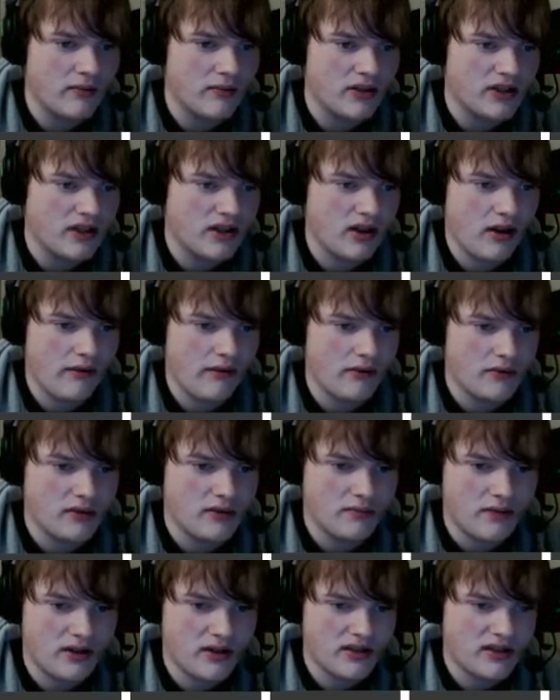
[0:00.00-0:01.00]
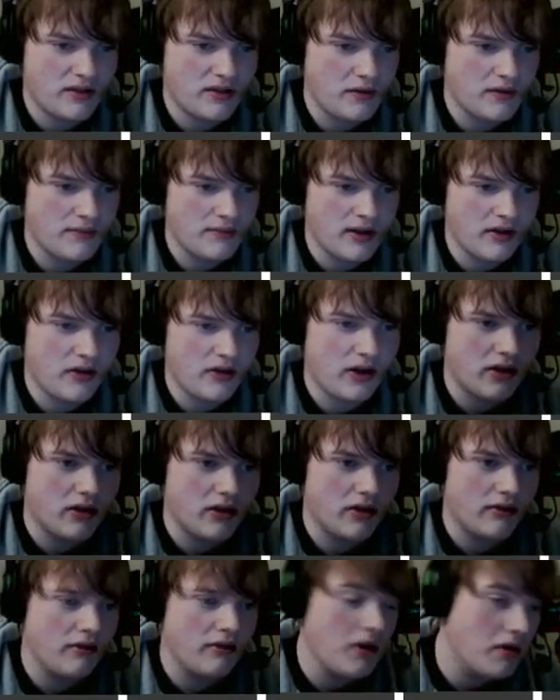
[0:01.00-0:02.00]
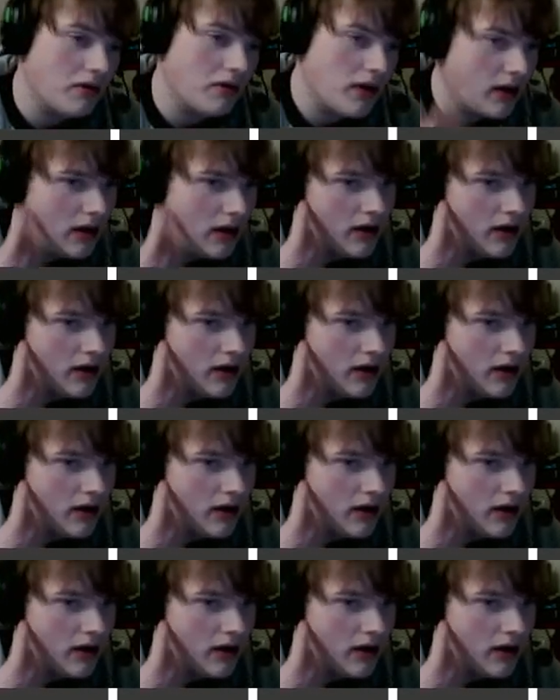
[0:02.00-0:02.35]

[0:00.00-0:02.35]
I brushed it off. I was surprised to see it was my credit card. Huh.